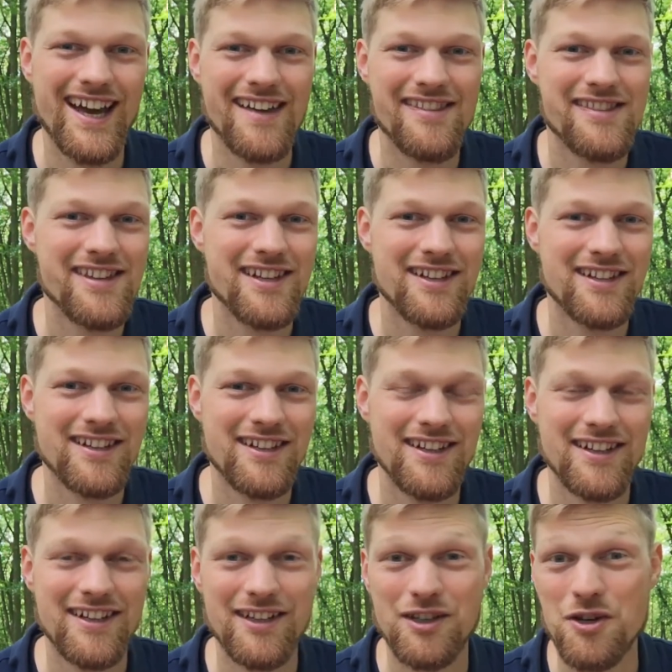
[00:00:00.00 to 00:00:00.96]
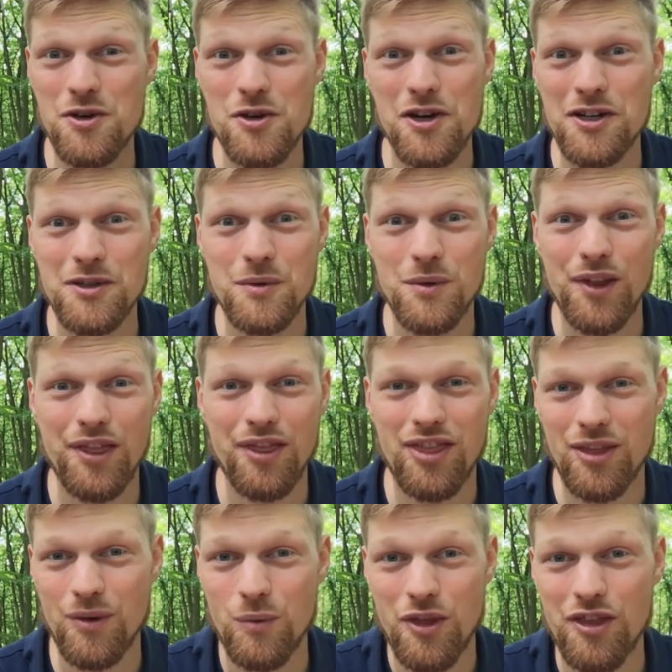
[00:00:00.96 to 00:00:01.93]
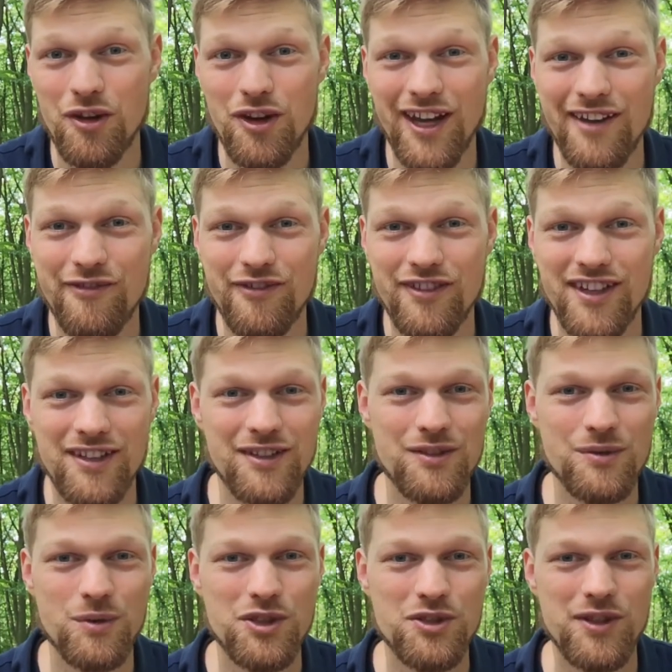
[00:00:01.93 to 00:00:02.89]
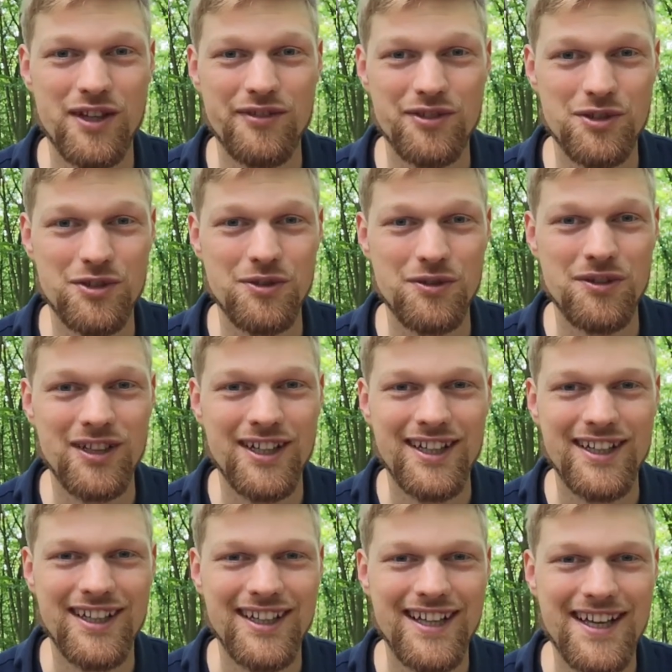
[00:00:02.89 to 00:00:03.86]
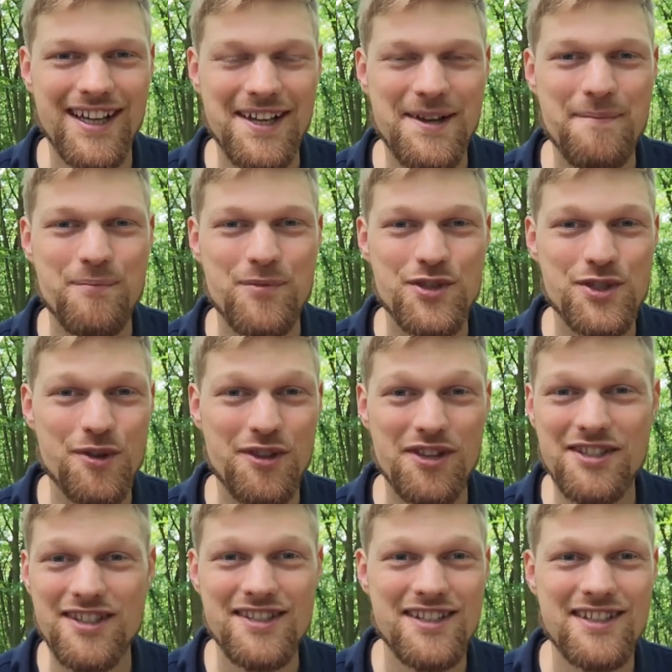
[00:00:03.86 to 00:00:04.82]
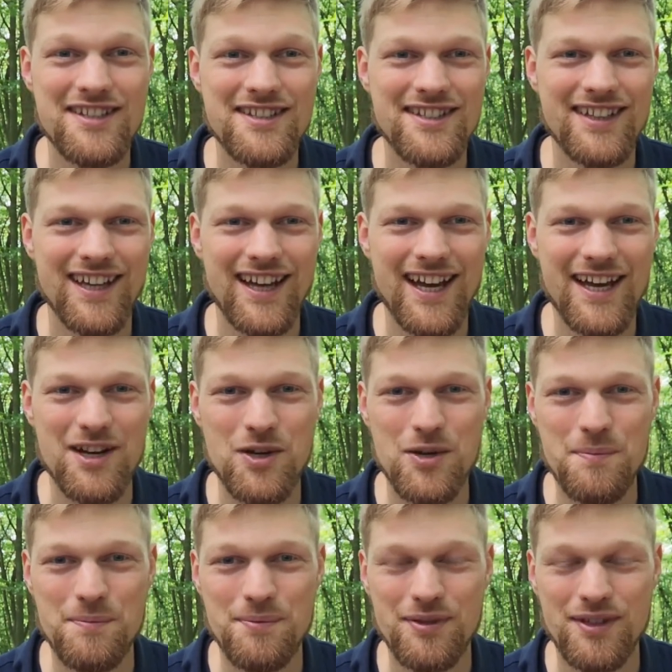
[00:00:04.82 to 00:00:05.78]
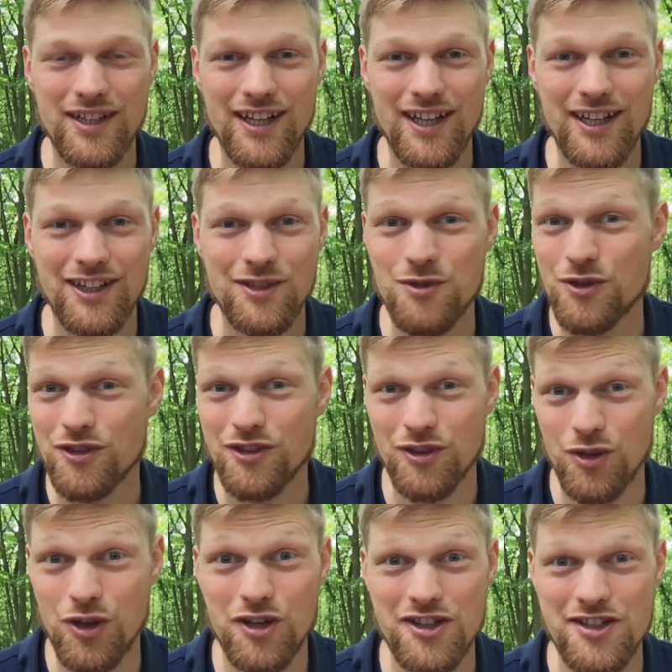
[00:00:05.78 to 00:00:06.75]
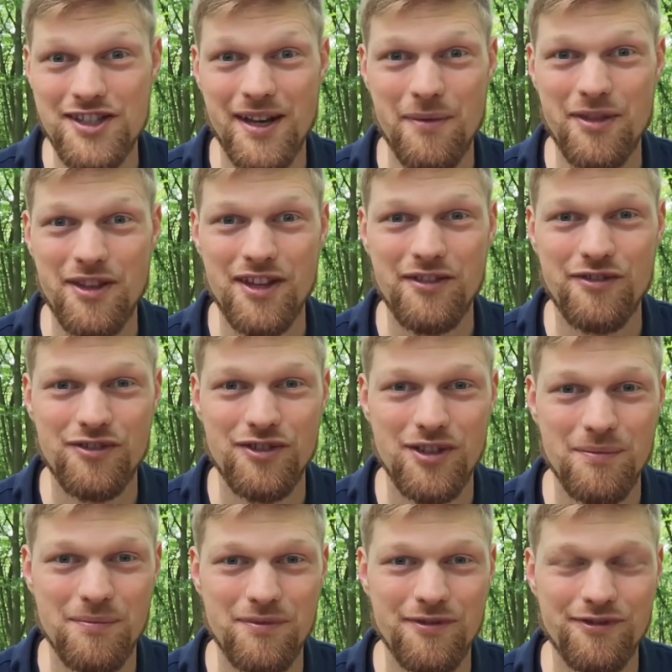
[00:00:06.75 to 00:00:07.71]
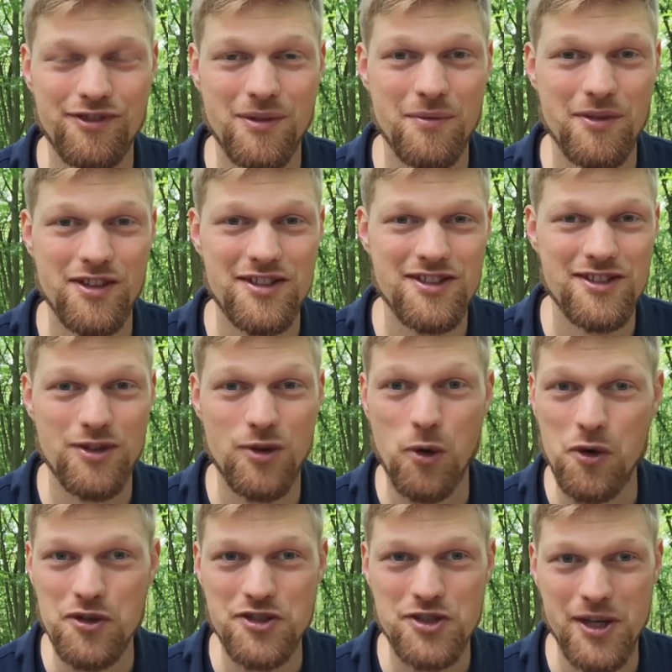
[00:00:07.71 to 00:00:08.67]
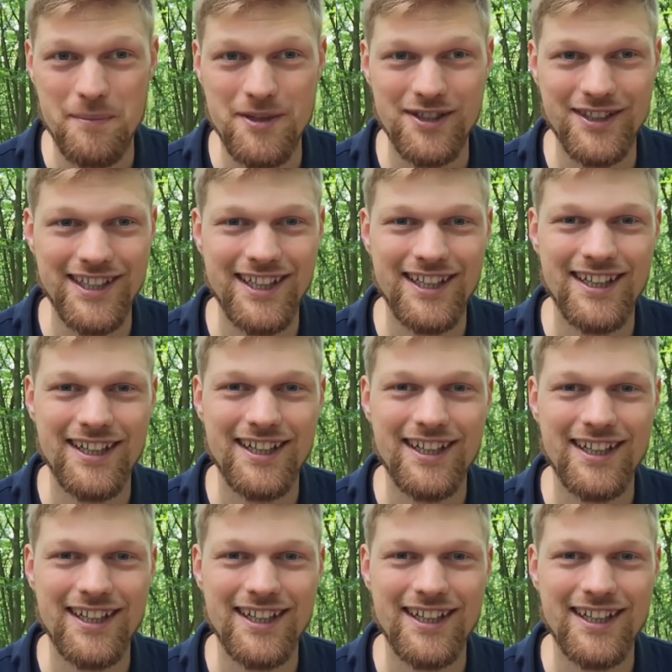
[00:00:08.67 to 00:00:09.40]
And then go on with your life and what you have to do. So this is it. I hope you learned something from this long summary.